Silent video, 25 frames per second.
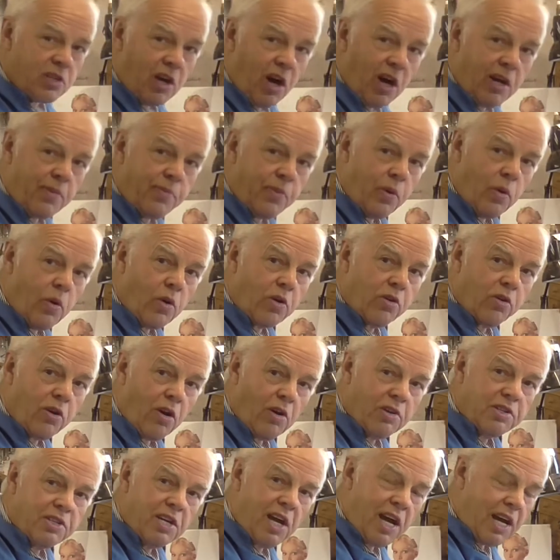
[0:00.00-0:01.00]
type or
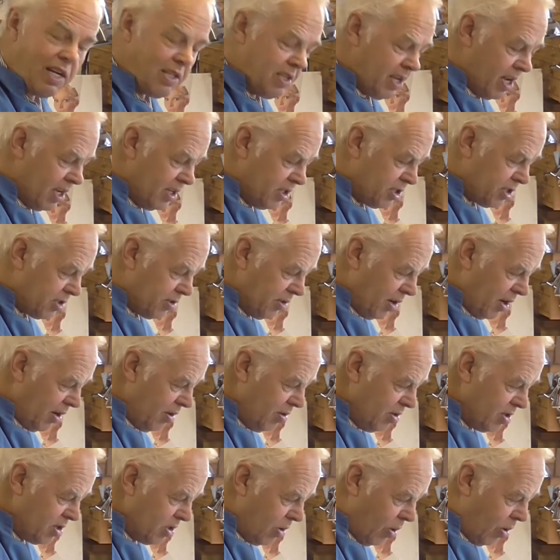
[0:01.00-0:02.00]
crosshead
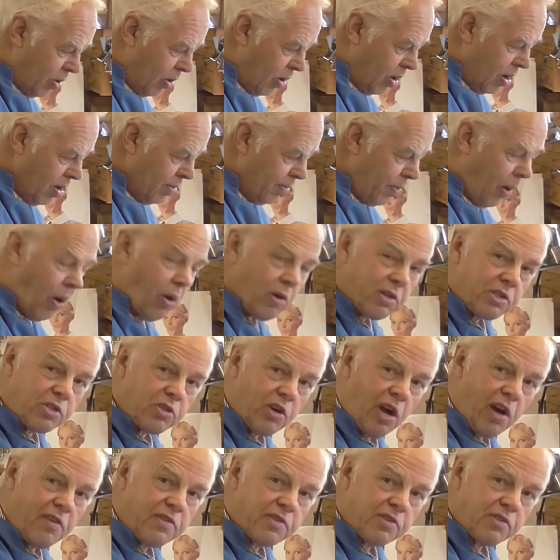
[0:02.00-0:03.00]
screws or POS
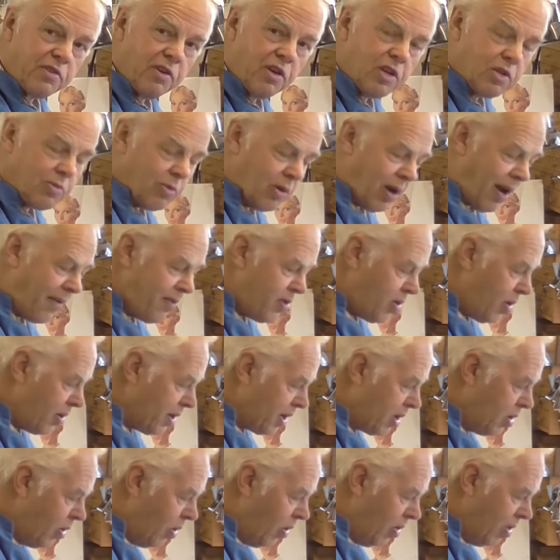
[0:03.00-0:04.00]
drive screws, whatever you
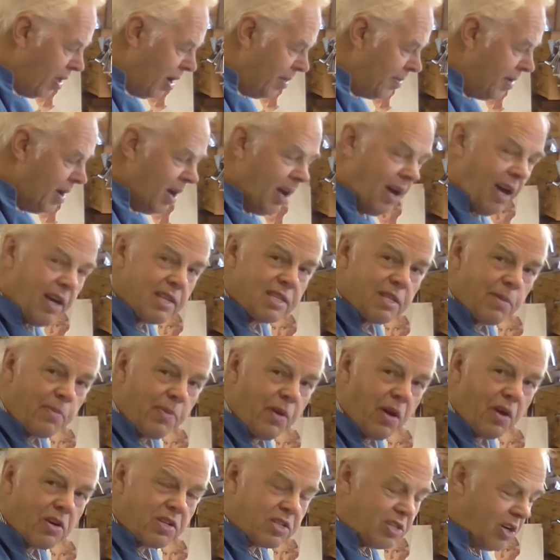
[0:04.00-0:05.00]
want to call them, is the
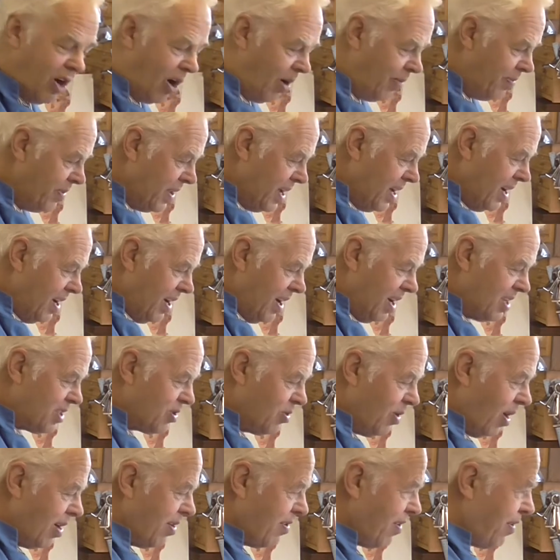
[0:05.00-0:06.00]
plug top. It's quite